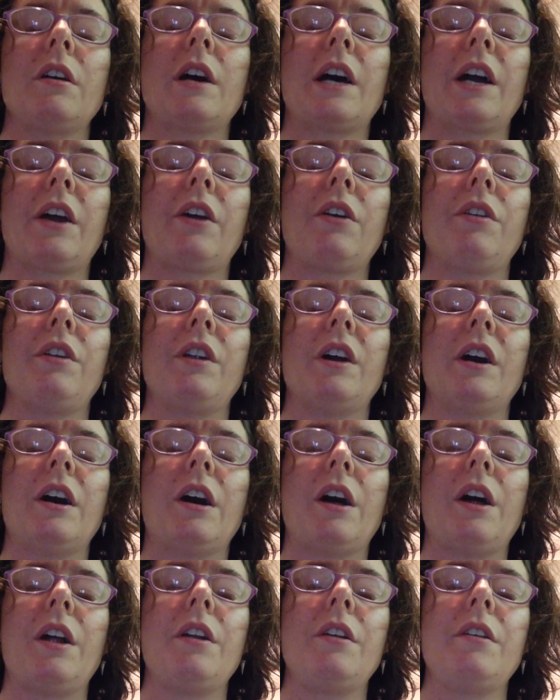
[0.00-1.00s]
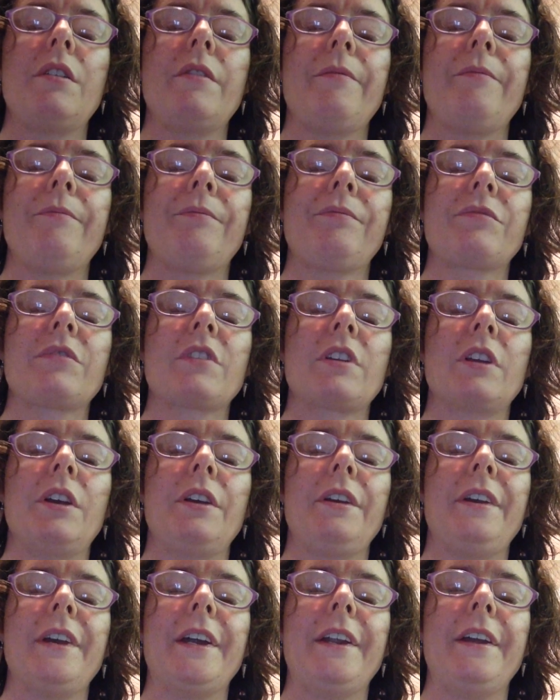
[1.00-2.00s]
I could not
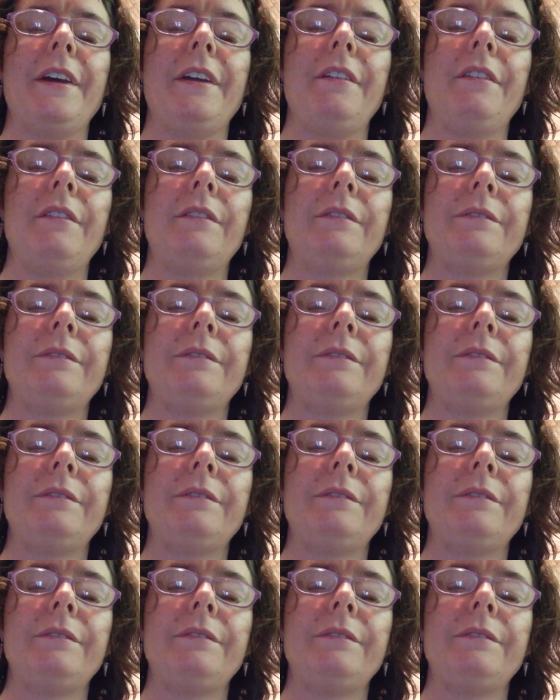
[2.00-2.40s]
get it.